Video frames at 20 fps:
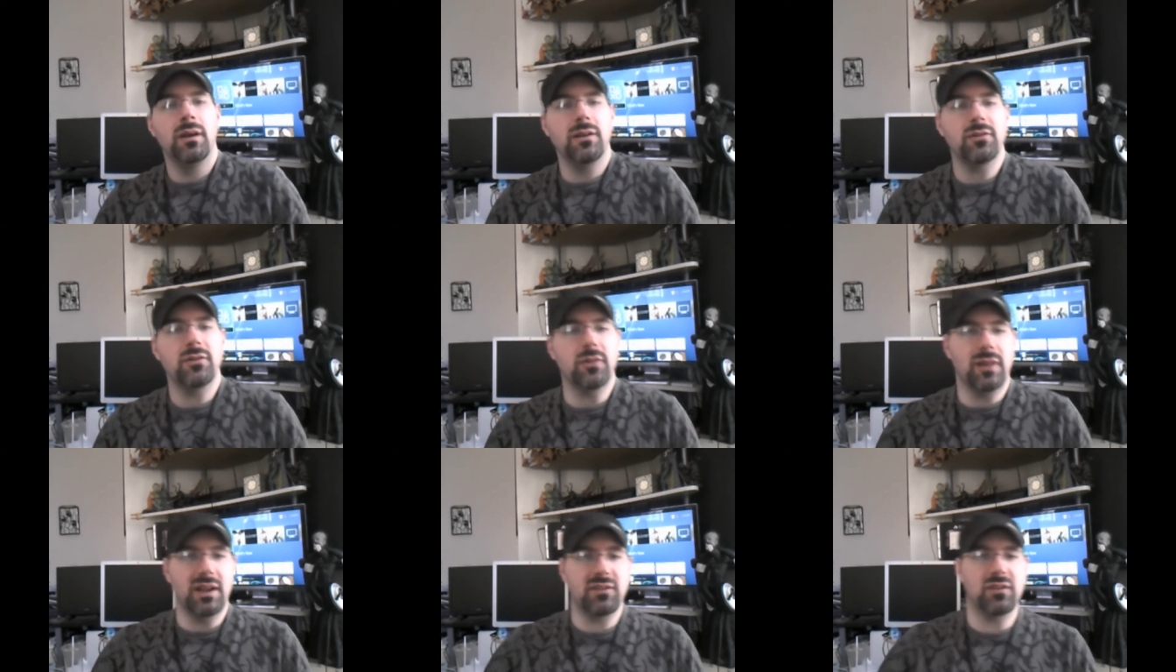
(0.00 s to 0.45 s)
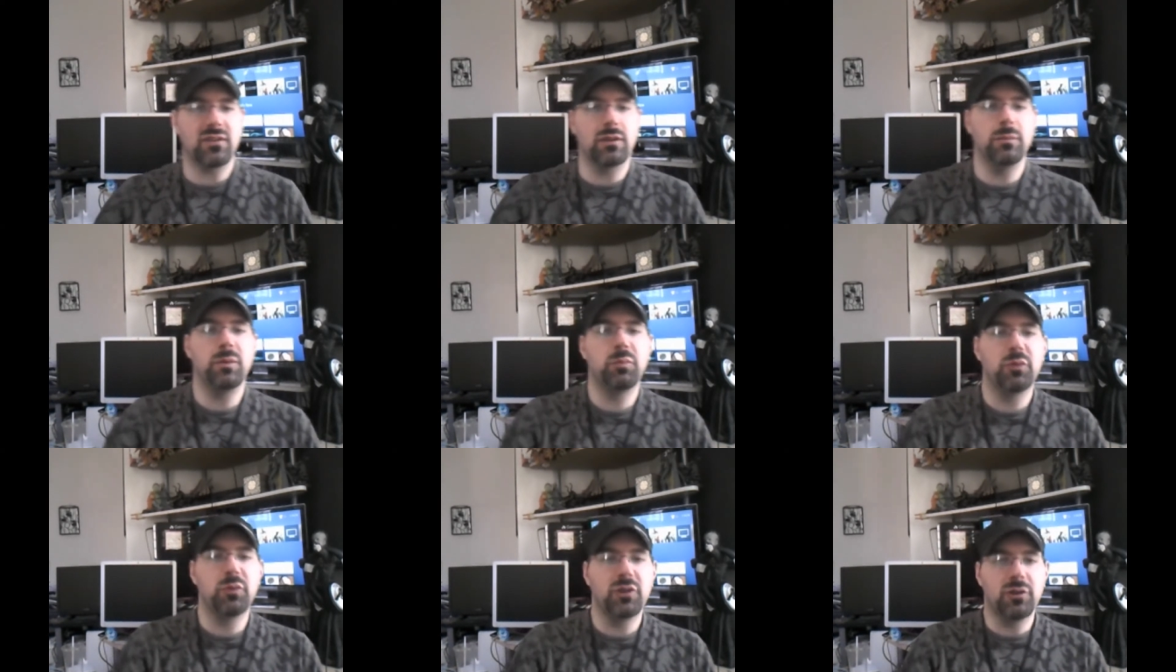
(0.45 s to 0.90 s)
So that's
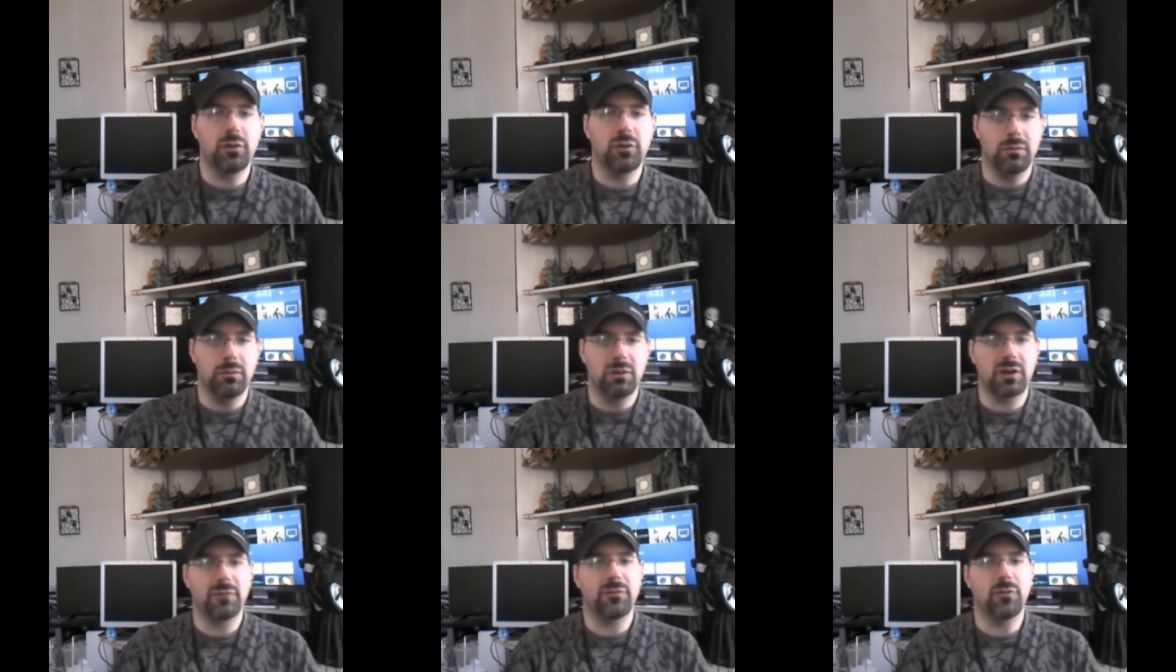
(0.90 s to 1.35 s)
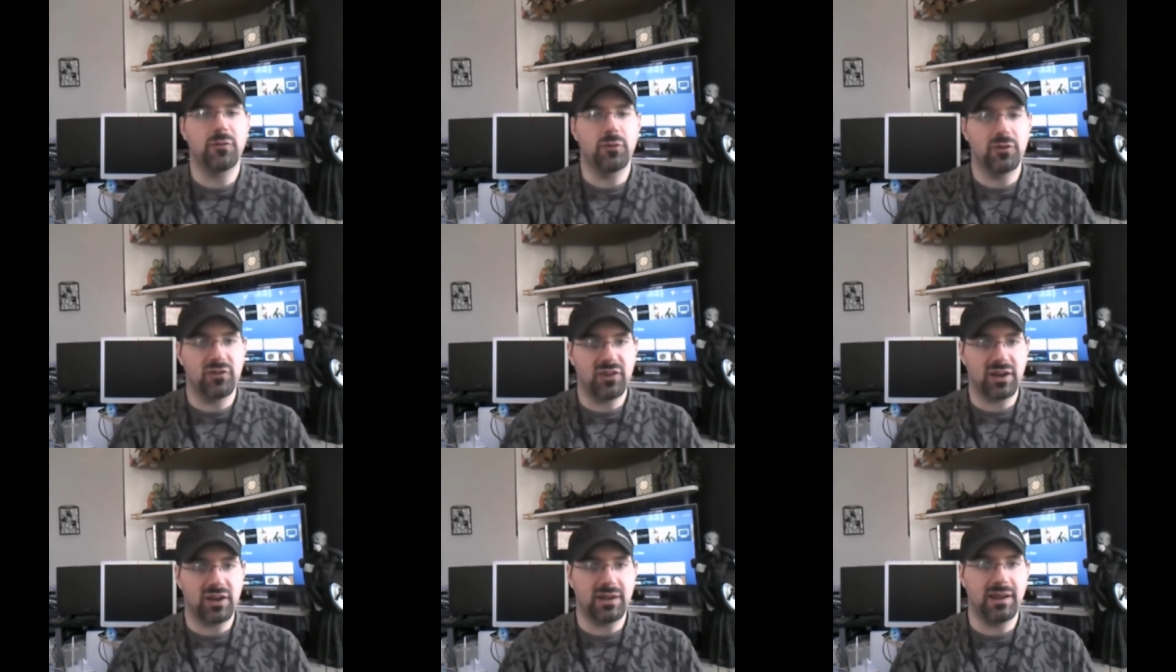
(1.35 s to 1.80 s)
going to be pretty cool. I'm looking
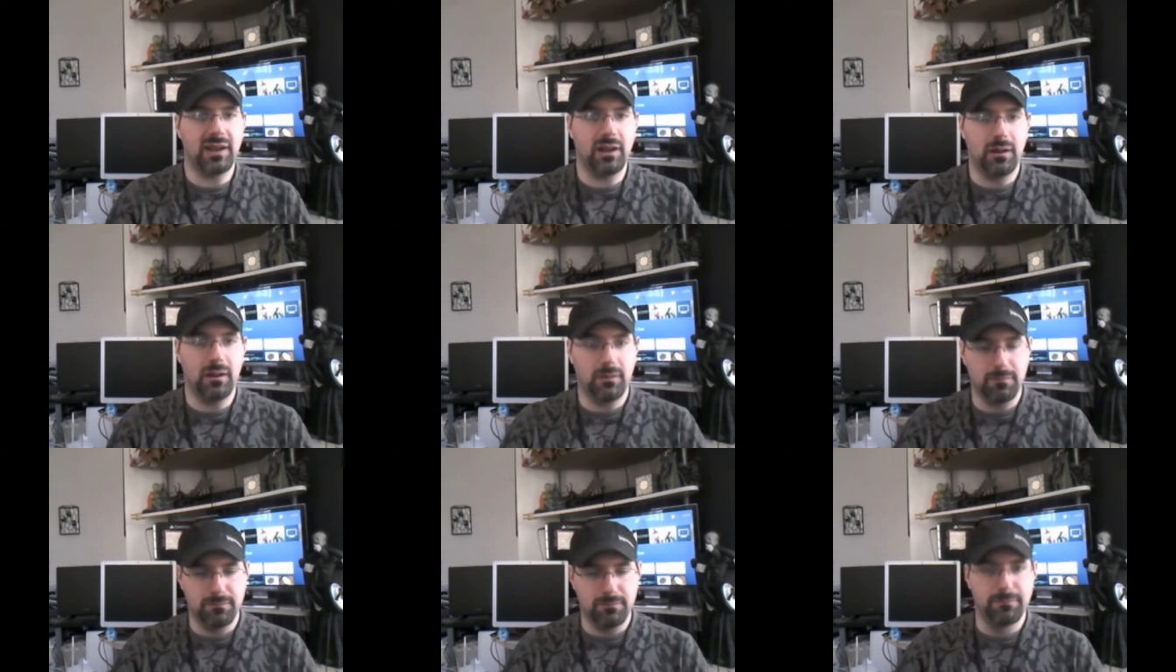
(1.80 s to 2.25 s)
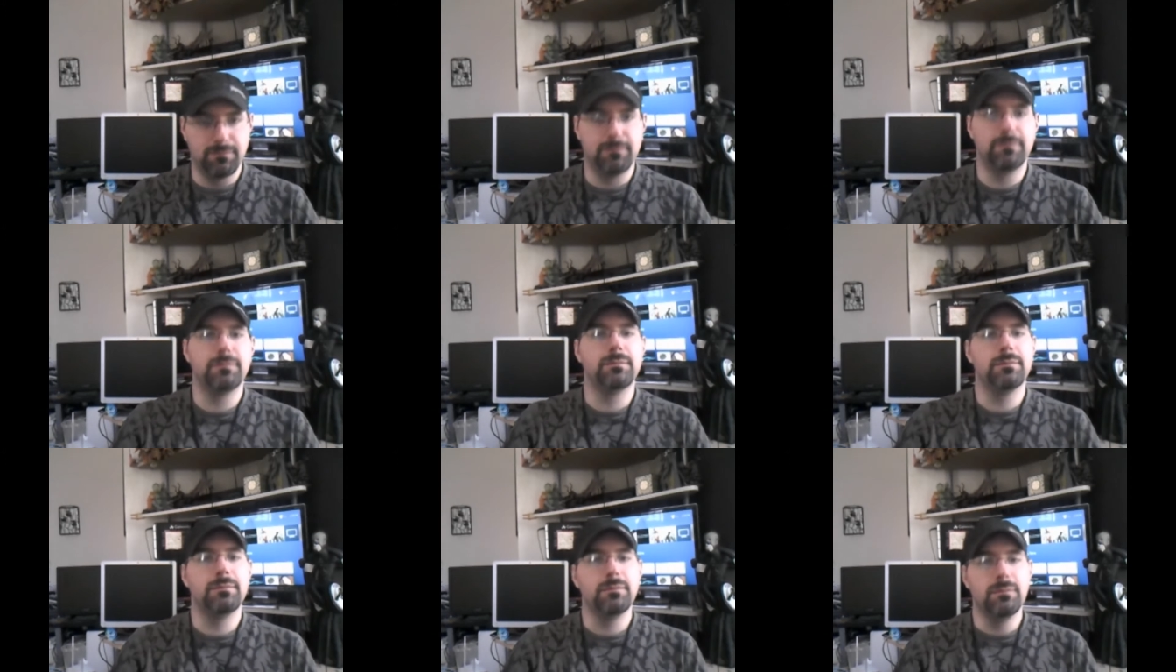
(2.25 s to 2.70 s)
forward to checking that out.
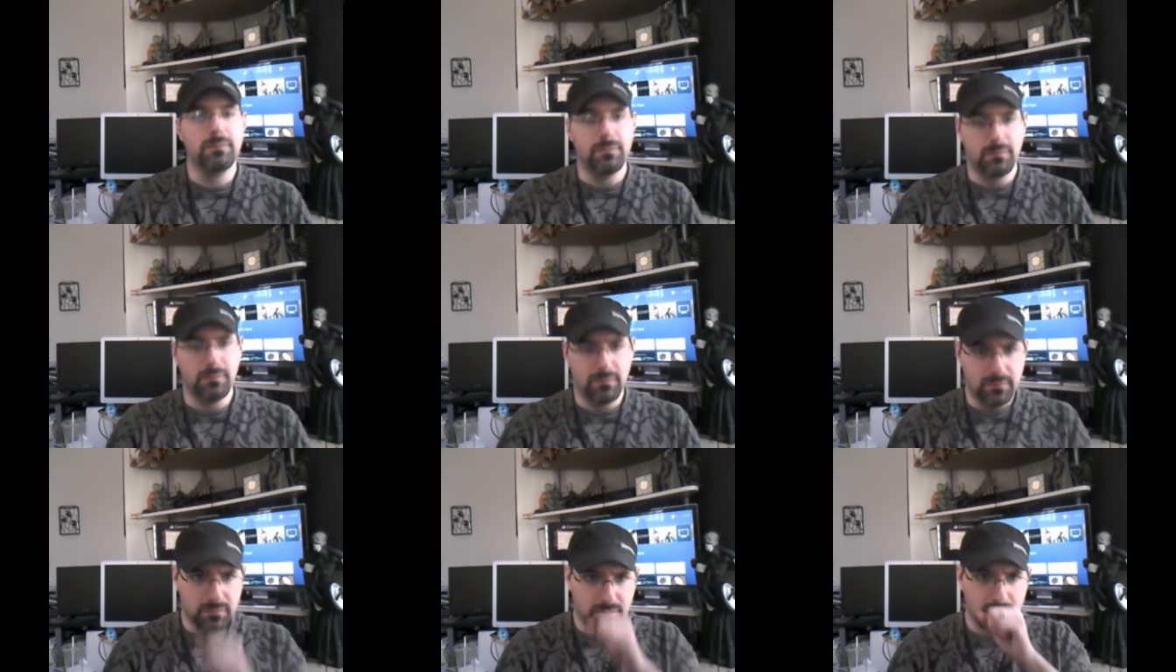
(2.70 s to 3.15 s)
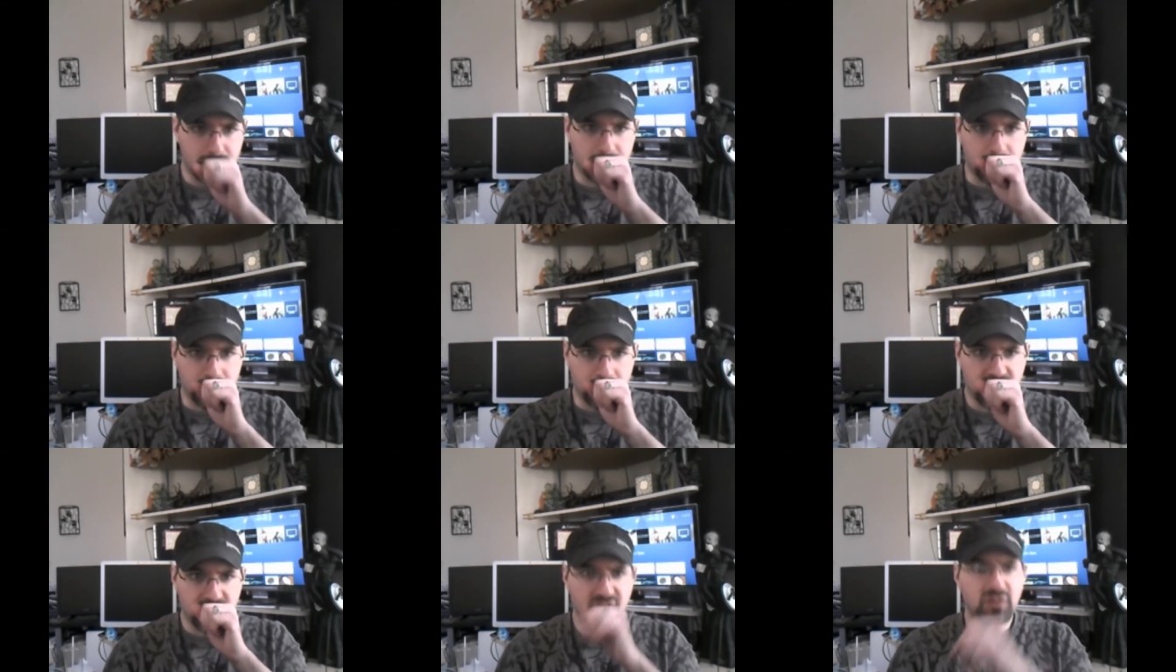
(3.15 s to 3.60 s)

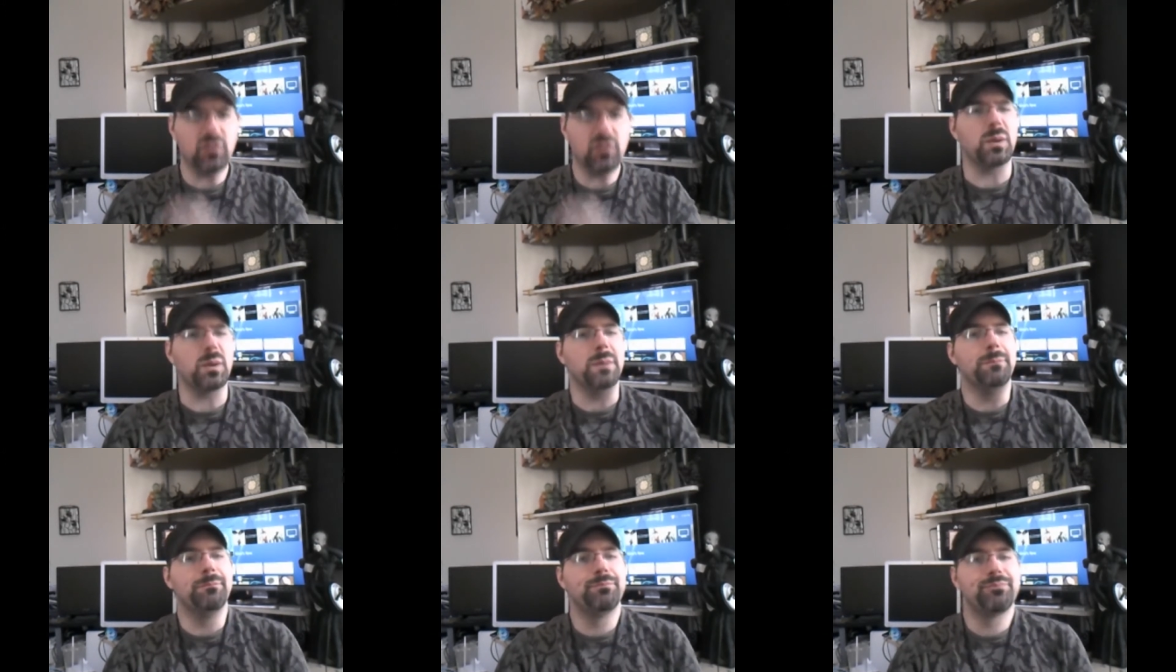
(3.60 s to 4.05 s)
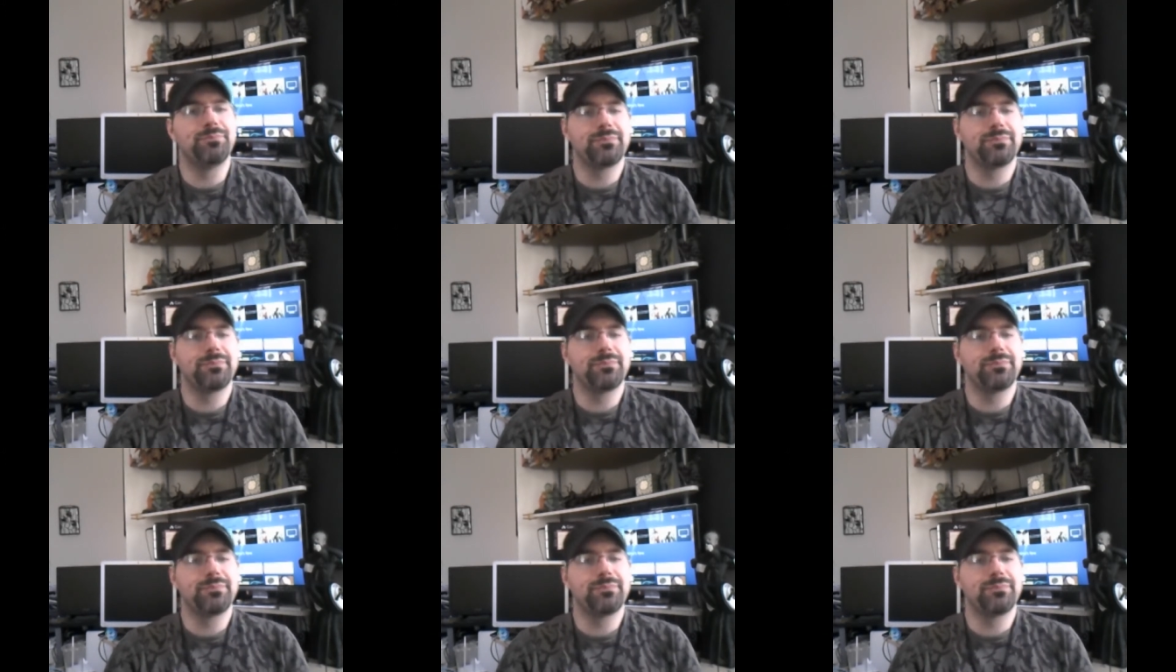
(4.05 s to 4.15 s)
Excuse me.